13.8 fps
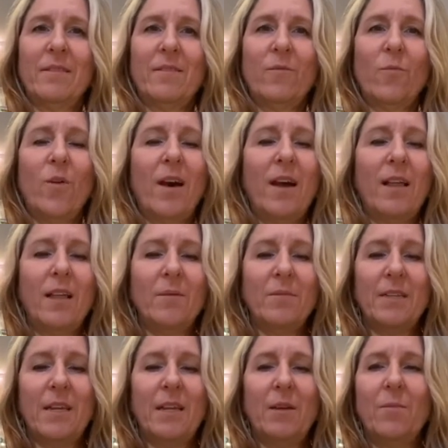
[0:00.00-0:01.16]
While I'm
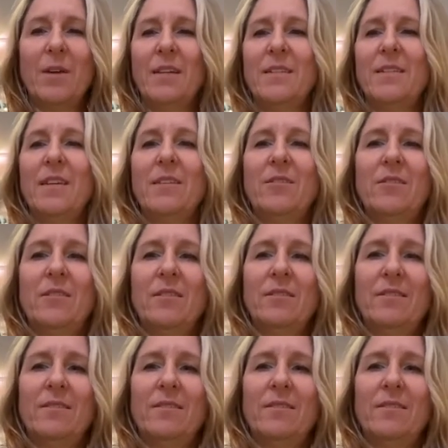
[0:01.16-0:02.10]
setting my intention.